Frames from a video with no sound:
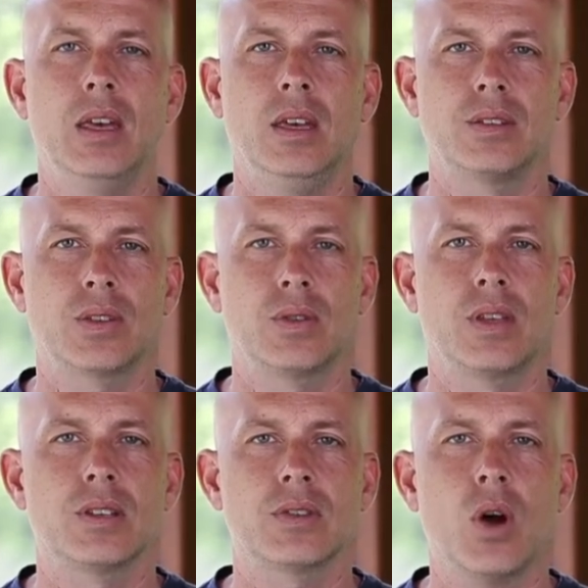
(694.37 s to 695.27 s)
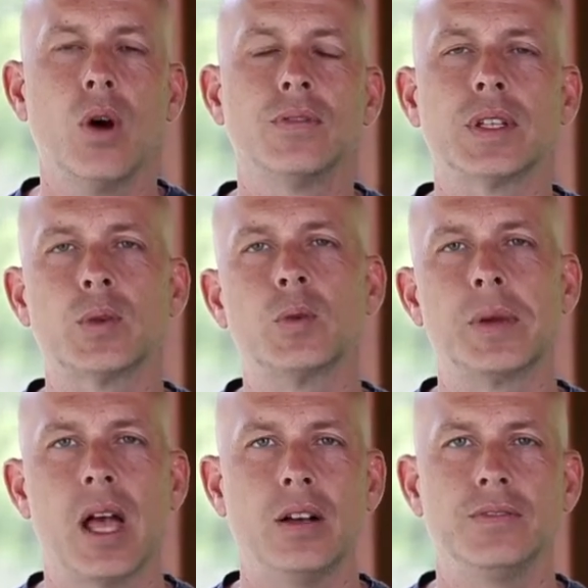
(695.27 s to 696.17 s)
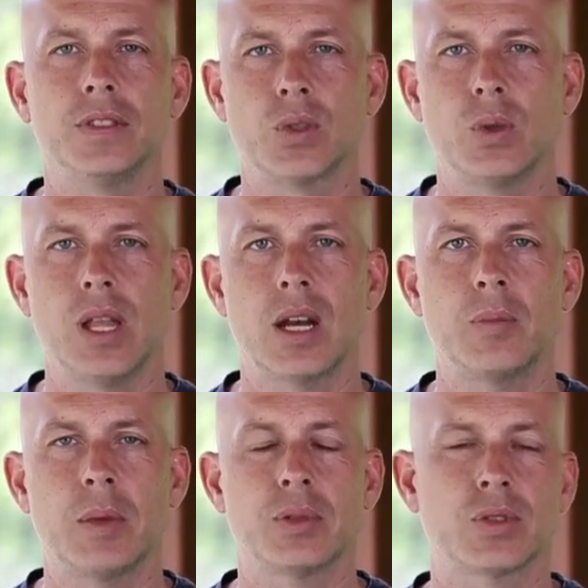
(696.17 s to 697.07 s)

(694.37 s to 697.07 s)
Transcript: And so this hopefully will be helpful to a lot of people.